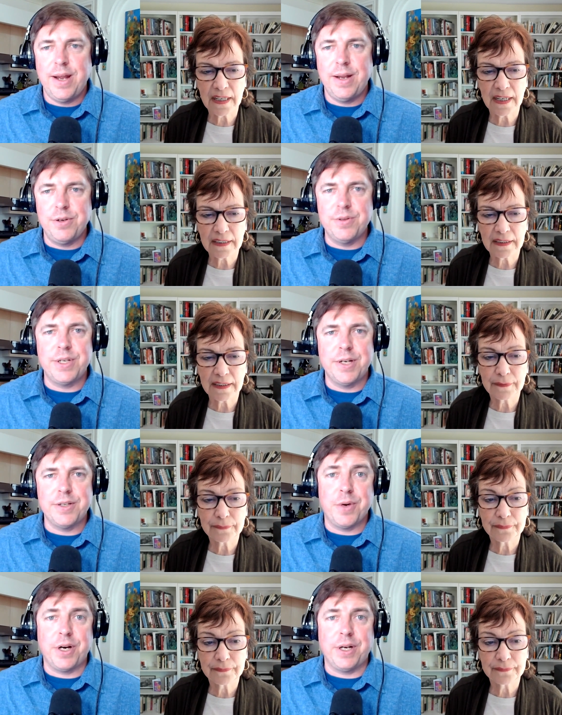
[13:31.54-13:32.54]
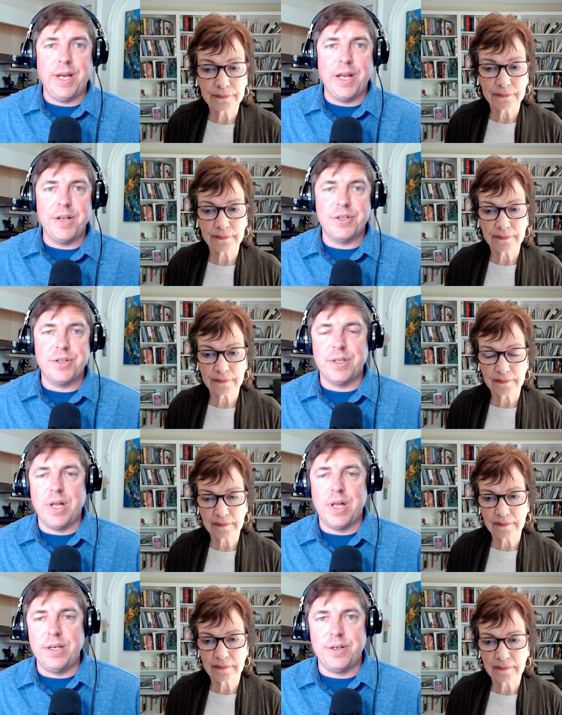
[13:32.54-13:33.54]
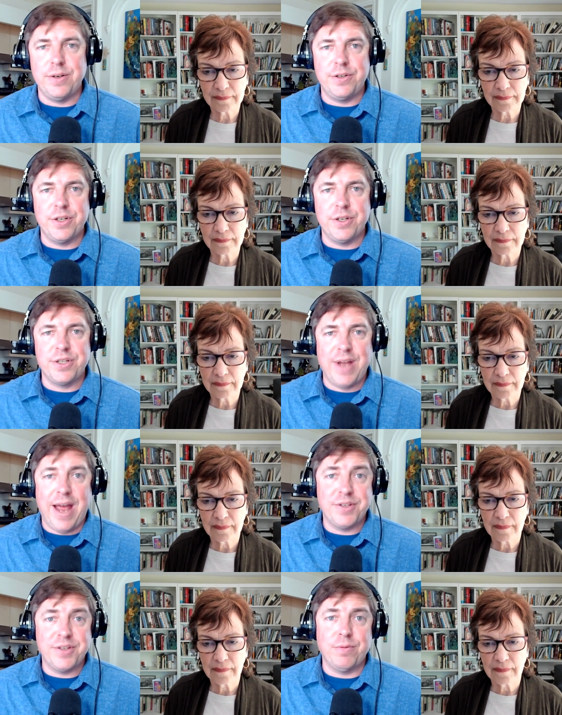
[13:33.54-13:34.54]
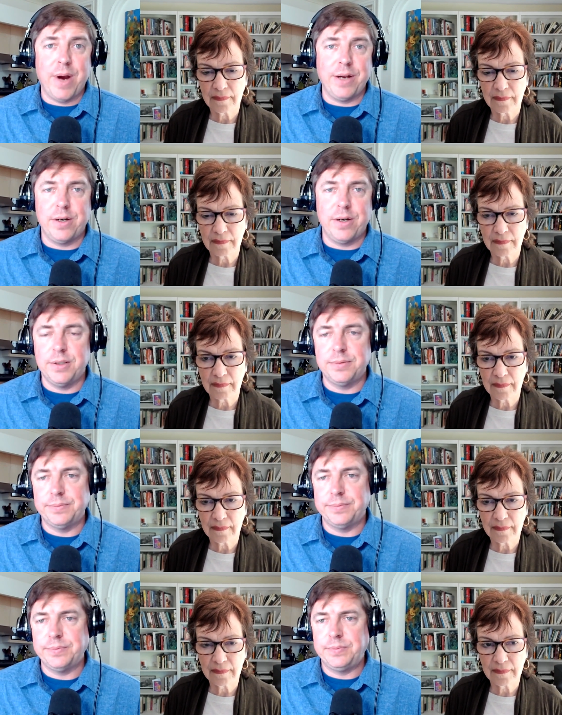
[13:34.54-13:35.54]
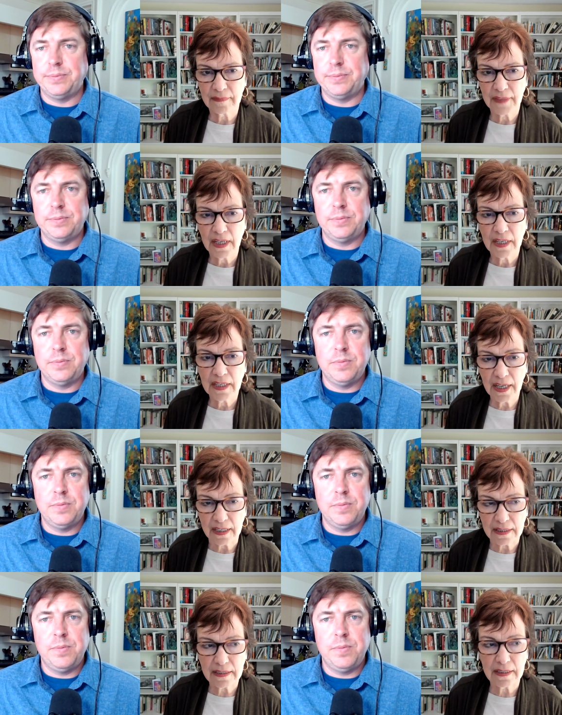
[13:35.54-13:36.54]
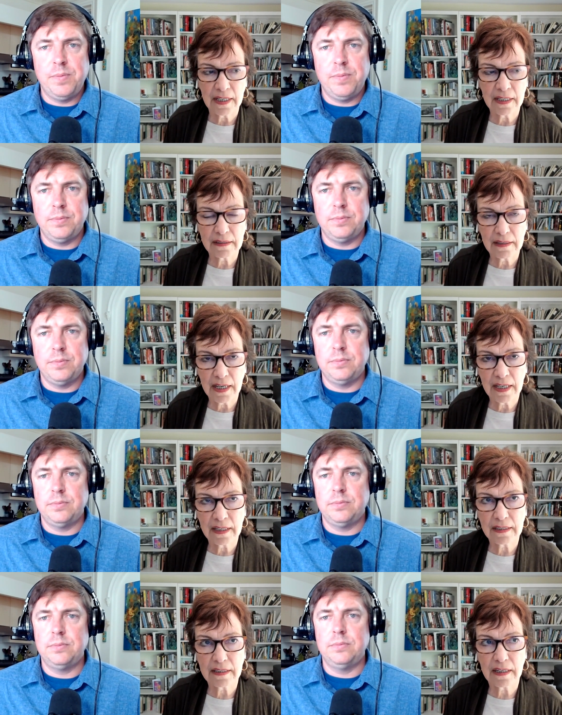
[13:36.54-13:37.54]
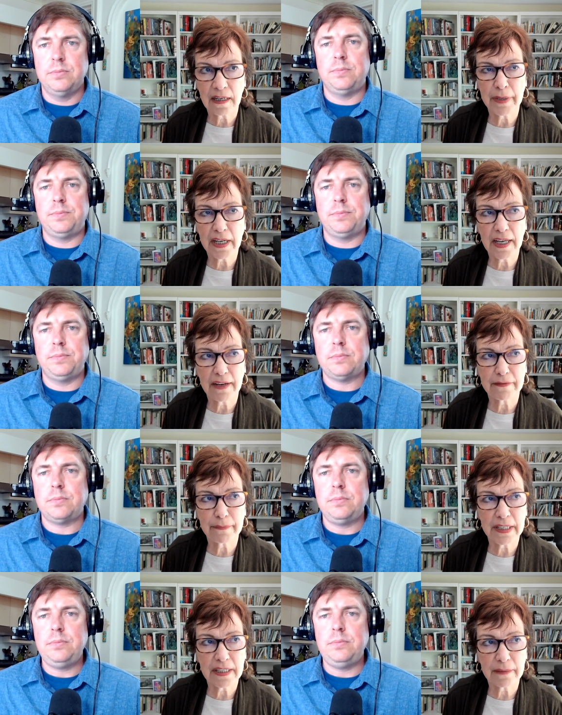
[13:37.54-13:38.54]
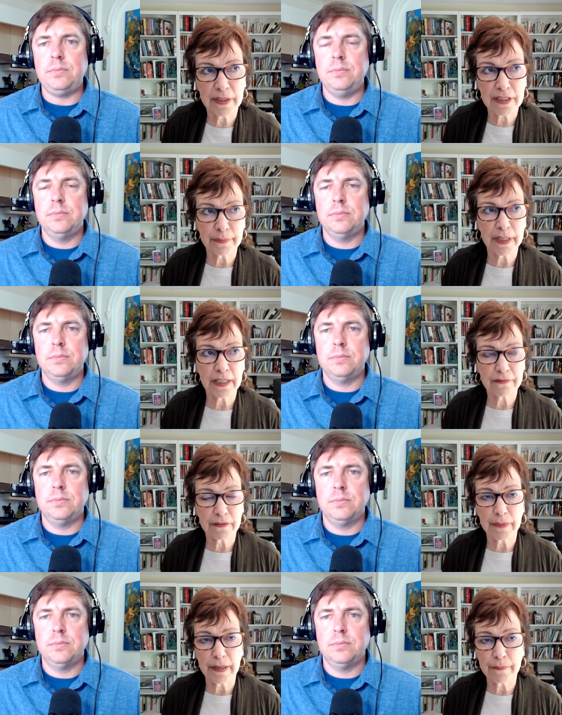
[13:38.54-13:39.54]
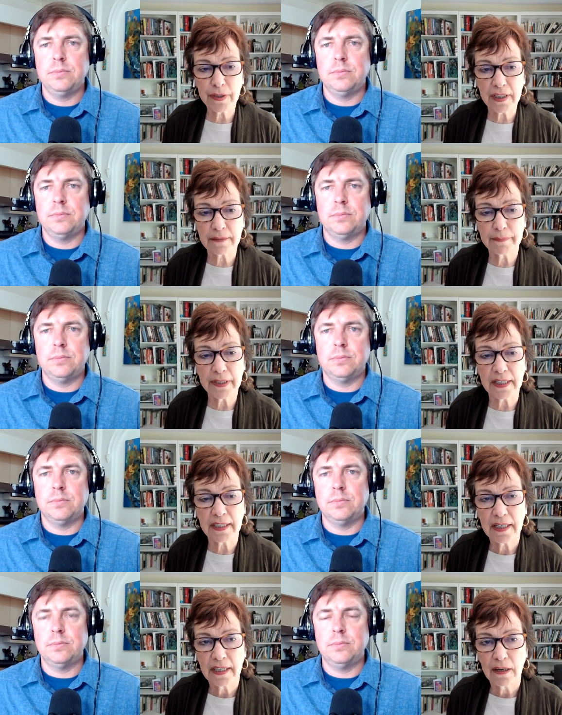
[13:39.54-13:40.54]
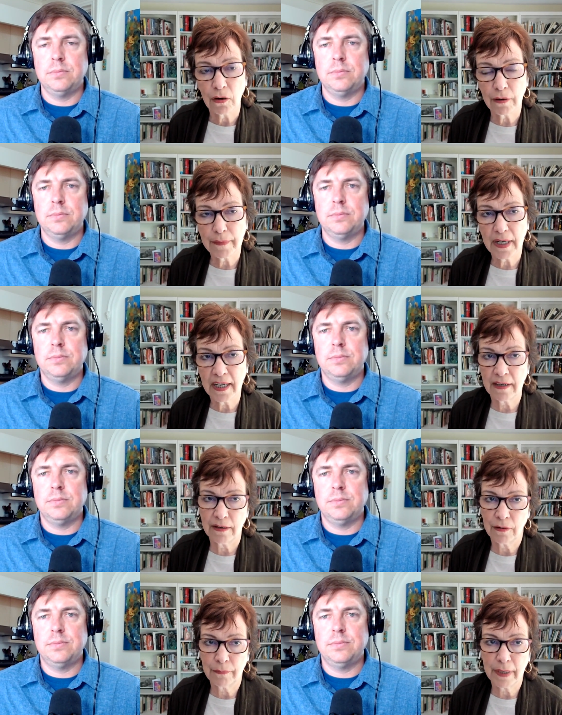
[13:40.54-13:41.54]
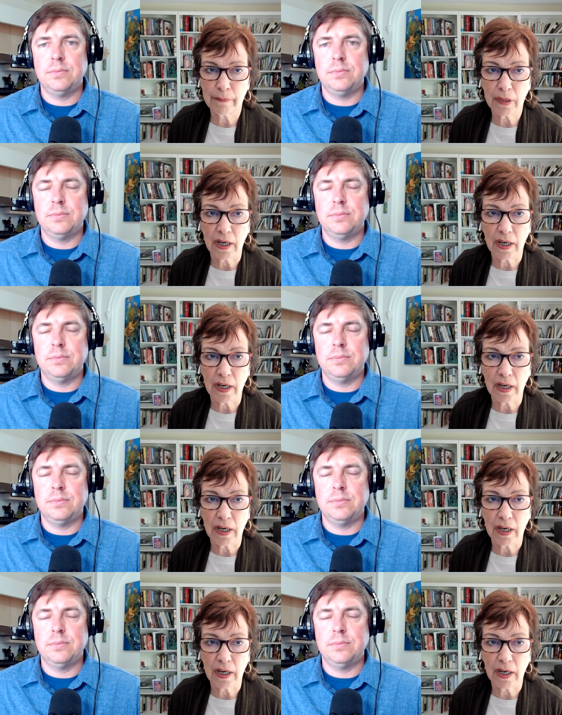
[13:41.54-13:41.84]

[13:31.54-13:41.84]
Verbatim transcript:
Speaker 1: using it as a marketing engine is a lot easier than just as a writer.
Speaker 2: Yes. And I mean, I haven't made that much money from my book, but, or my